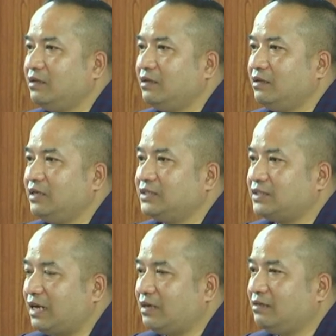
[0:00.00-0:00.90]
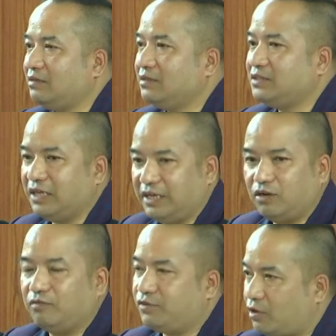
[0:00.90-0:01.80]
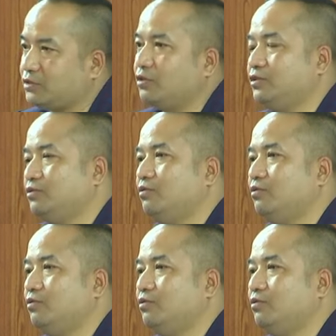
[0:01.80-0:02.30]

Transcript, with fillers: they start selling of drugs also.